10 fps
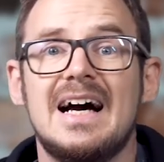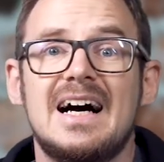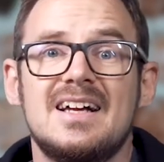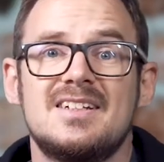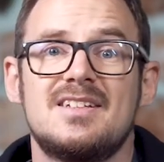
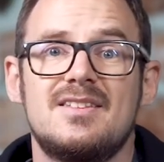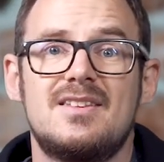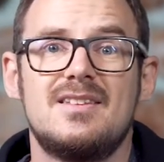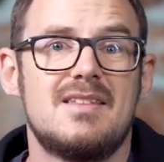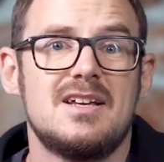and
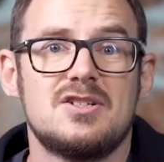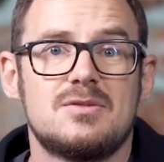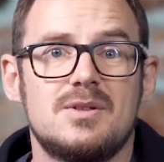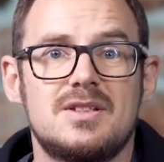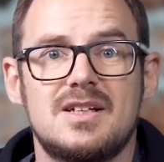they
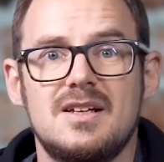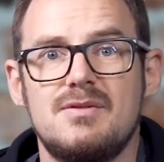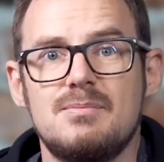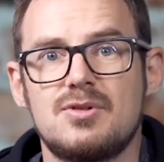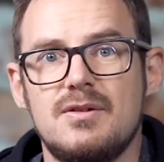just want to kind of
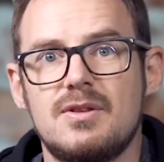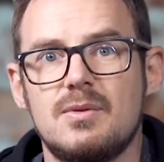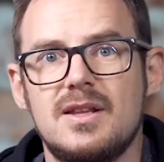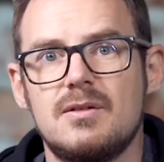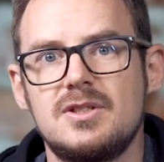improve the
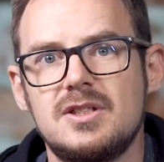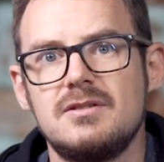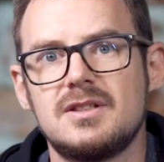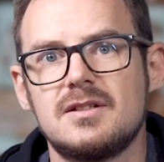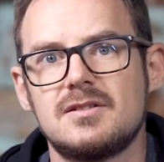way that we're shooting.